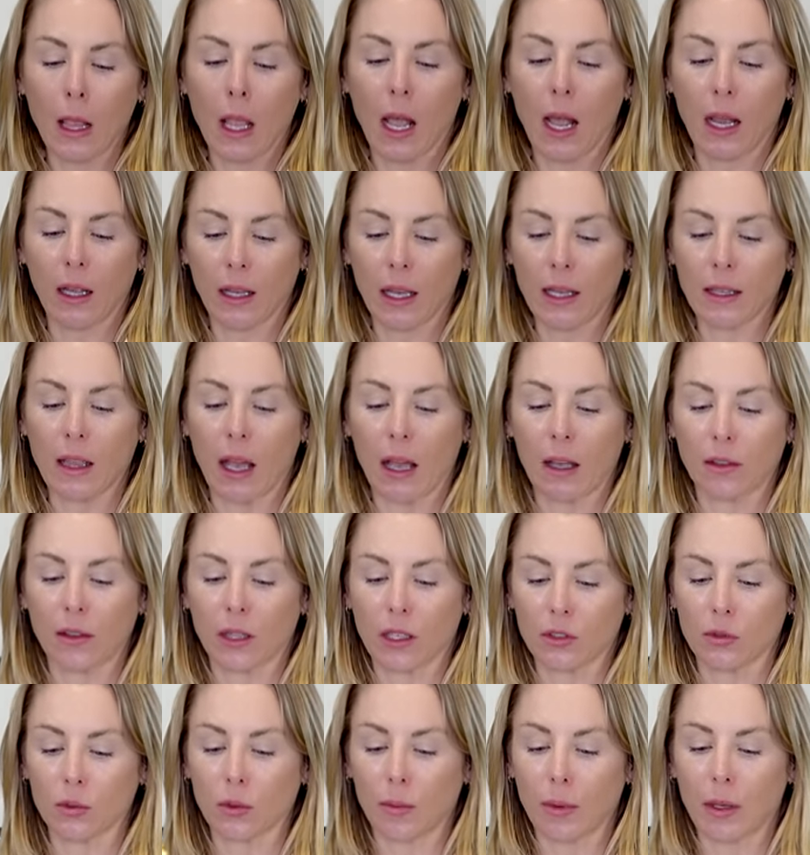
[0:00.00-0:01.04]
I like that.
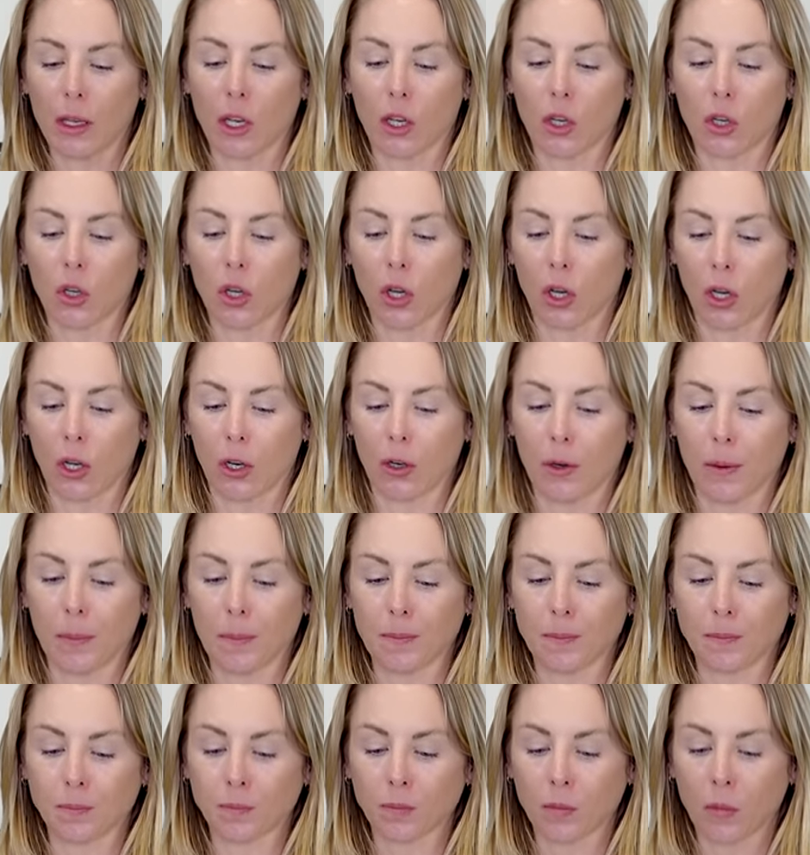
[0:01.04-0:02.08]
This would be a good...
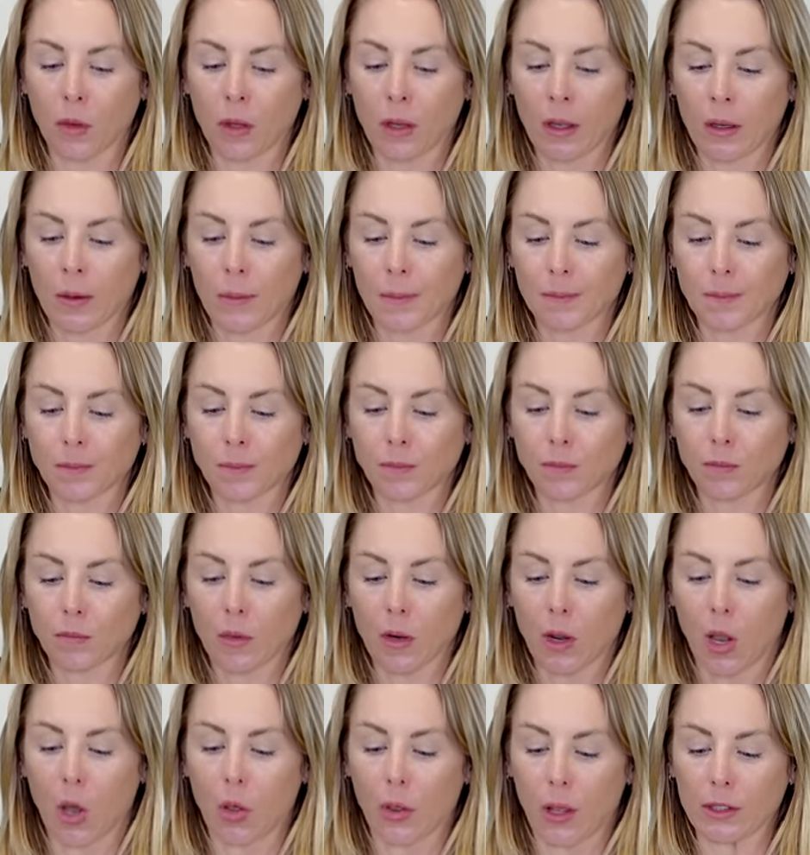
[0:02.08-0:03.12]

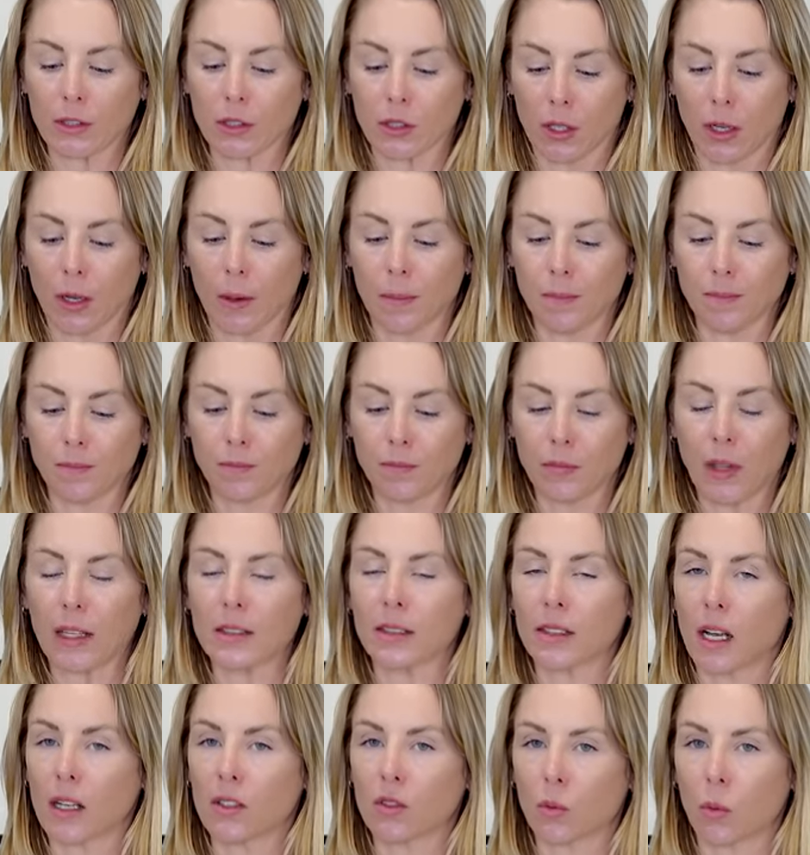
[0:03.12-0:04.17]
Oh, that's good.
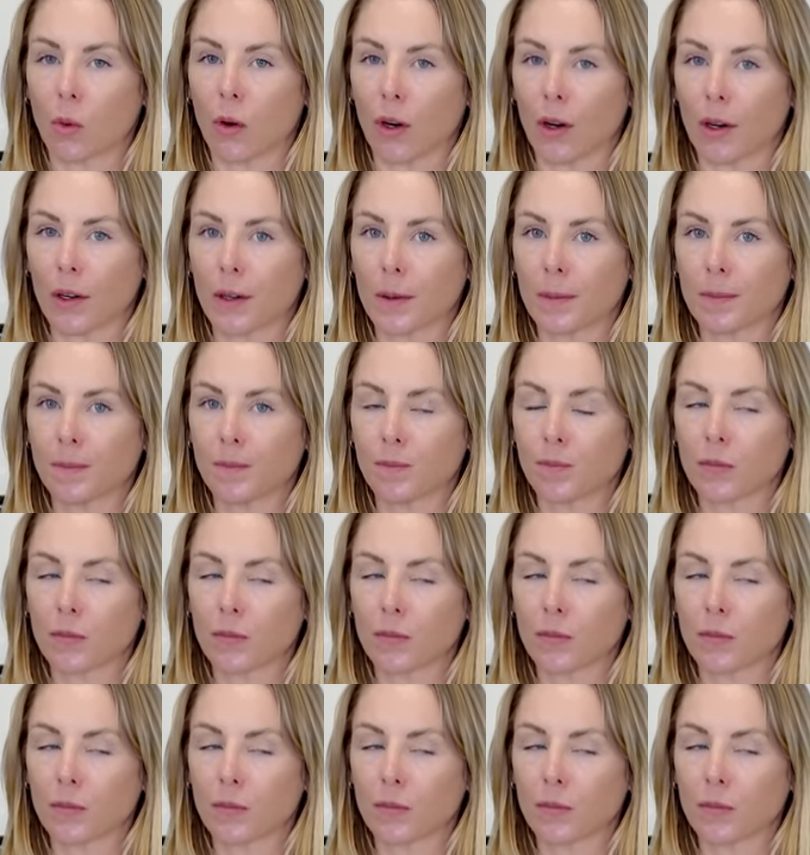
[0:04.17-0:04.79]
That does work.